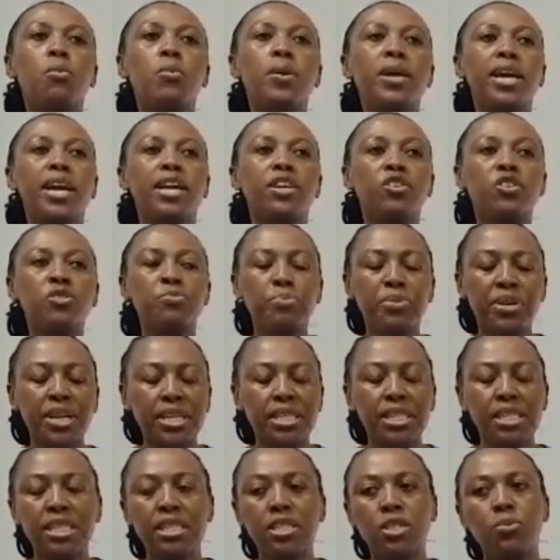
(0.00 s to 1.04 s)
we cannot
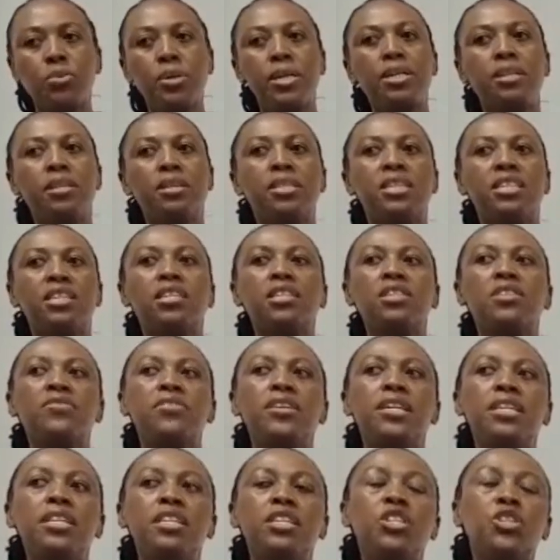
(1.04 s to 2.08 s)
predict when the
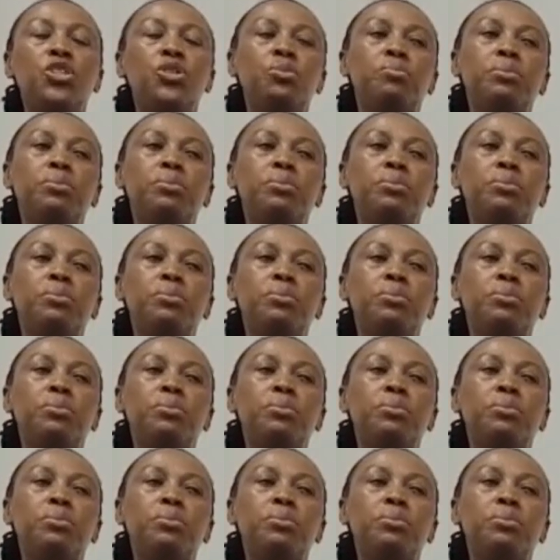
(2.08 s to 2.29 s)
transfer needs